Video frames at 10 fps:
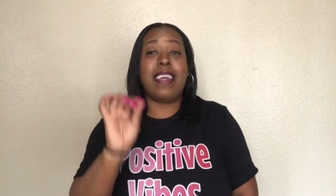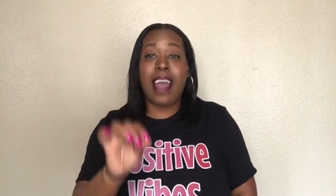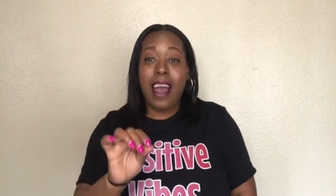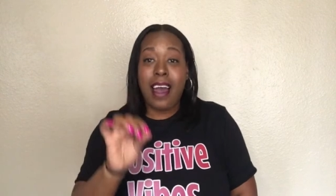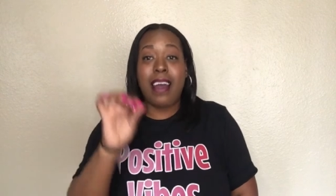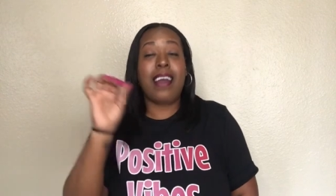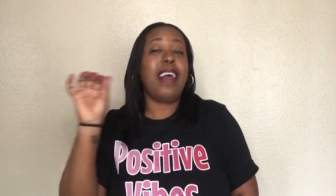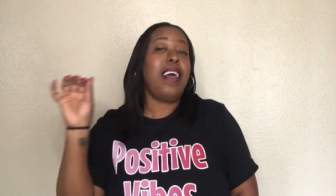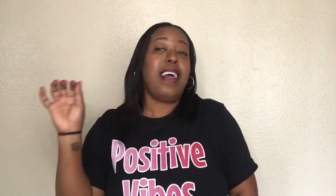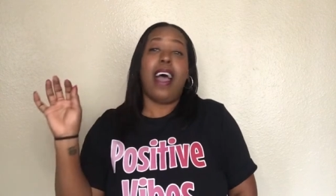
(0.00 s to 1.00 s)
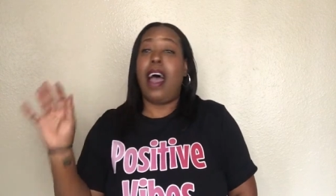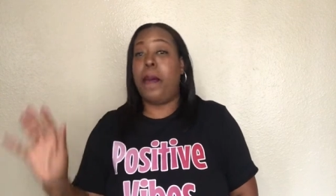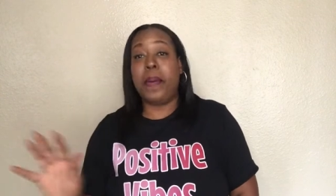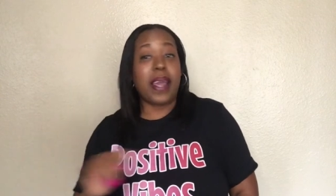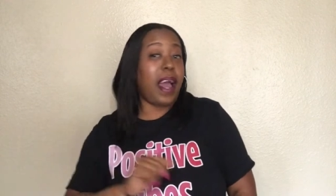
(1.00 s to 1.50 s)
Young,
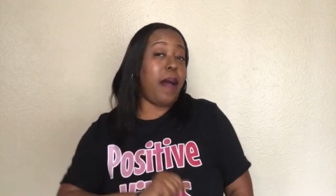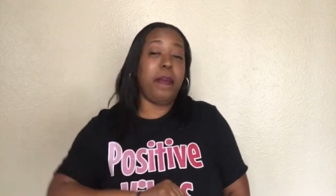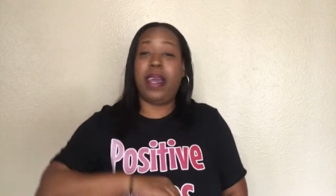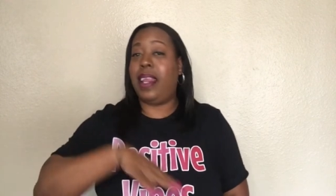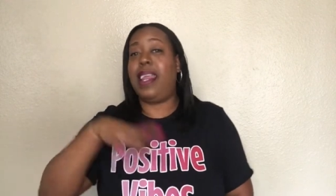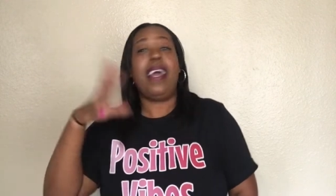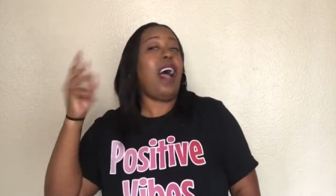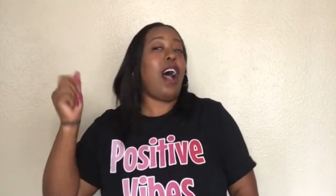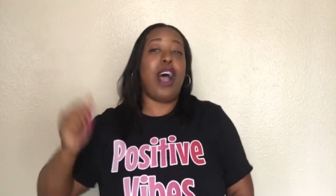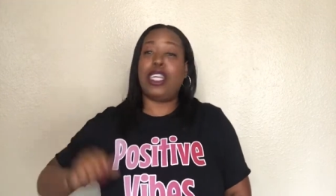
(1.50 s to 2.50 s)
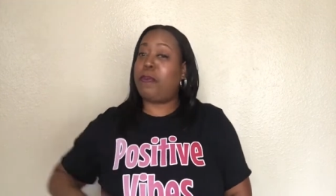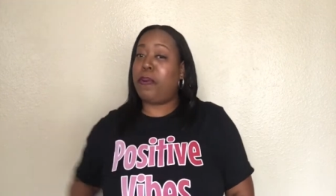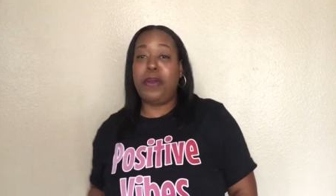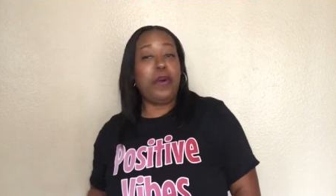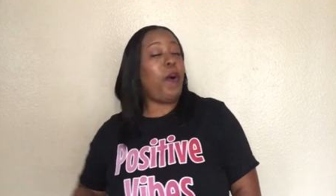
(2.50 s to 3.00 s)
up and coming,
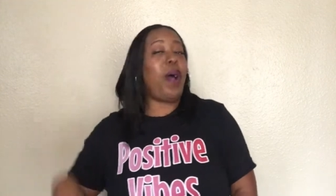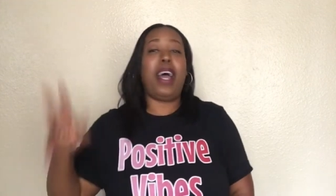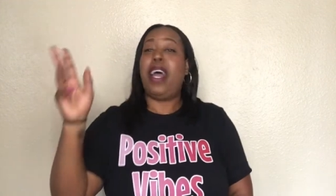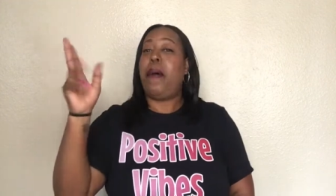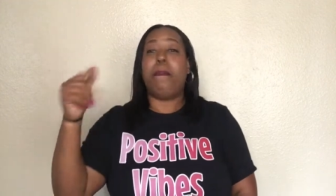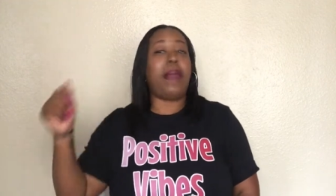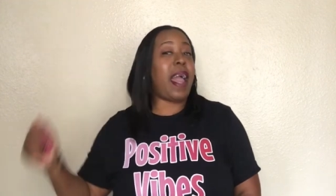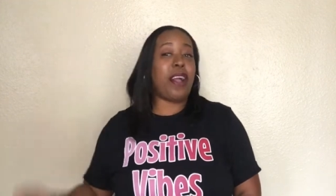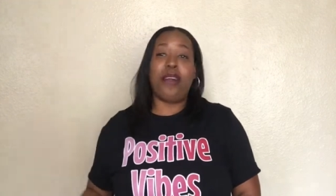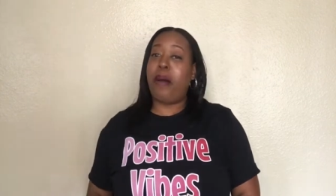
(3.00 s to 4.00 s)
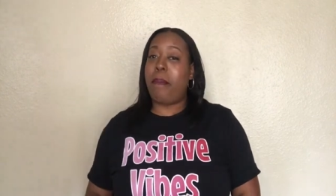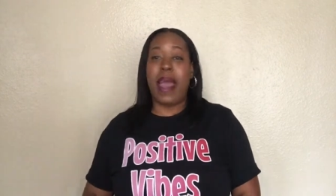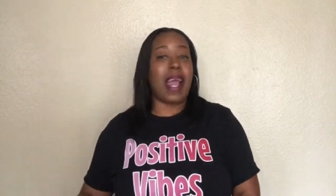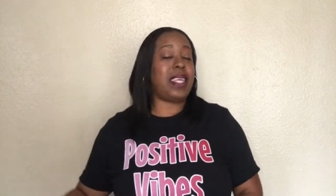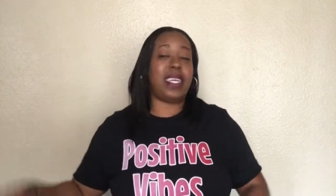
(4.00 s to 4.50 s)
entrepreneur, black girl
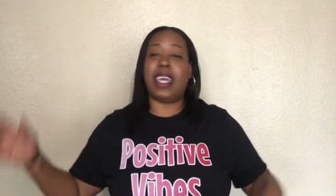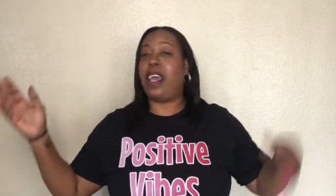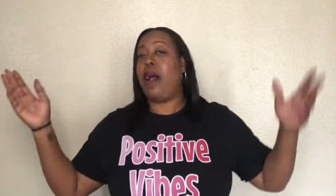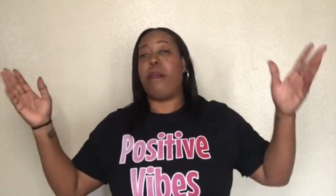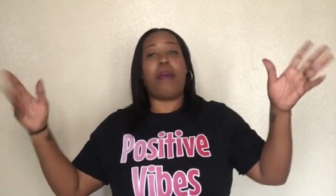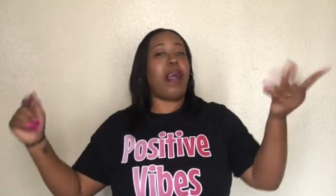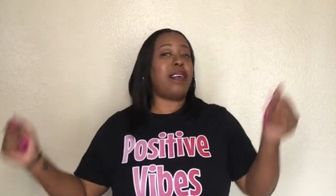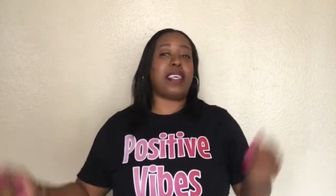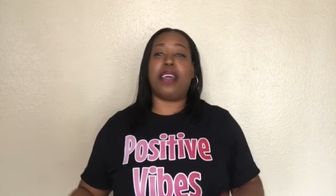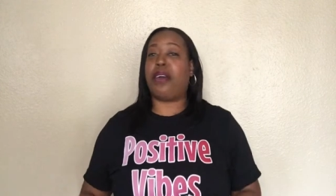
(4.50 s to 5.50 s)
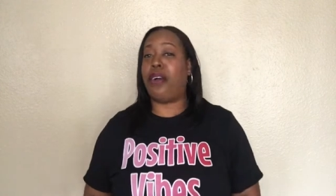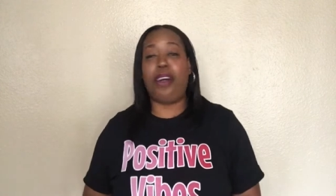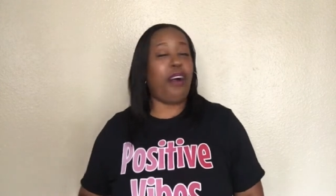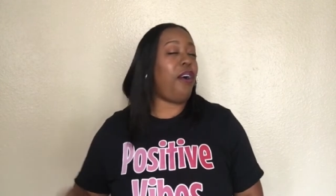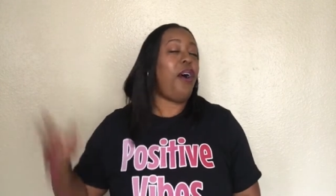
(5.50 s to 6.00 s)
magic, brown skin
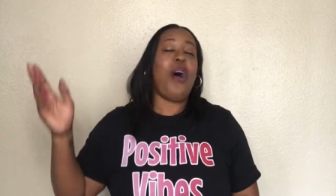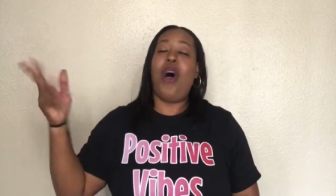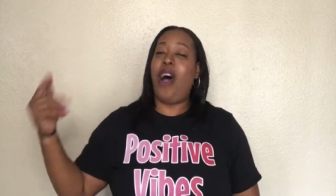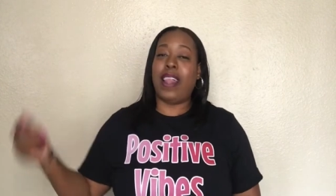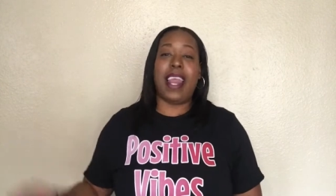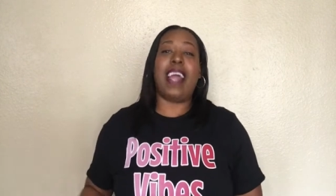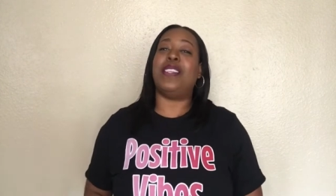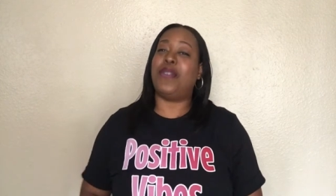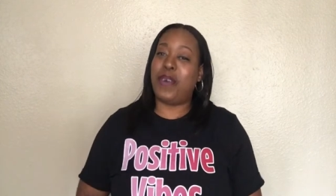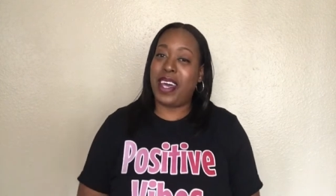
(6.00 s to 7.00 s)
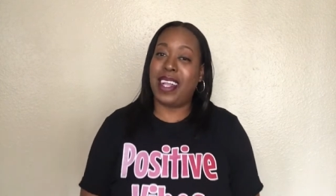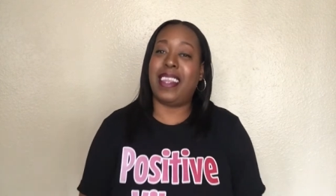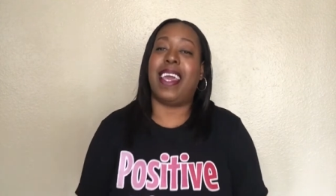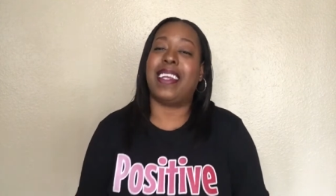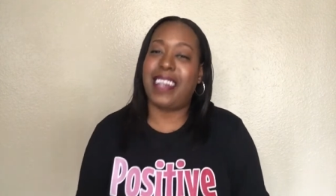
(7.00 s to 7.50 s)
girl, all of that, doing her
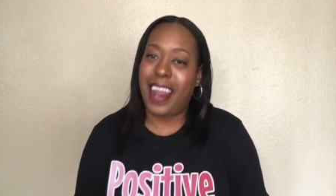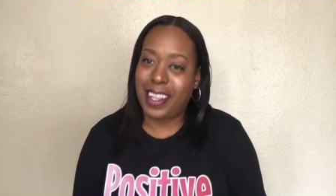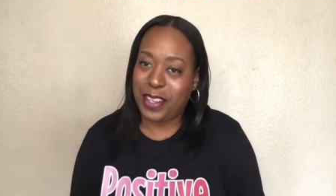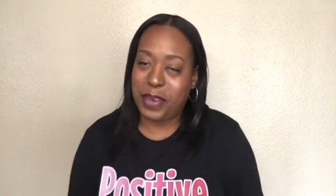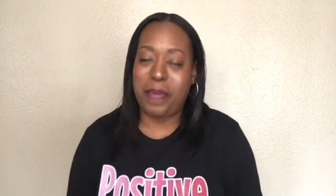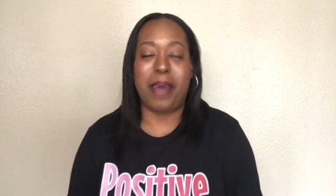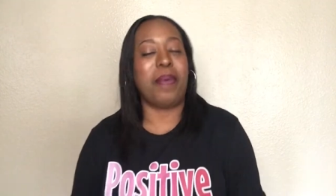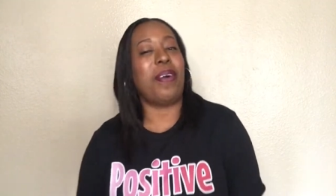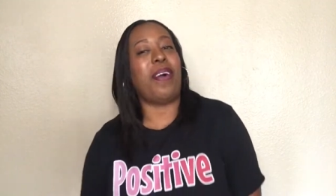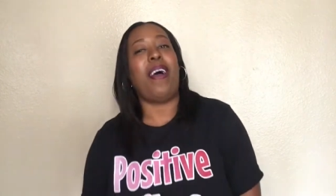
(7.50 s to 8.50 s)
thing. Shout out to you, baby girl.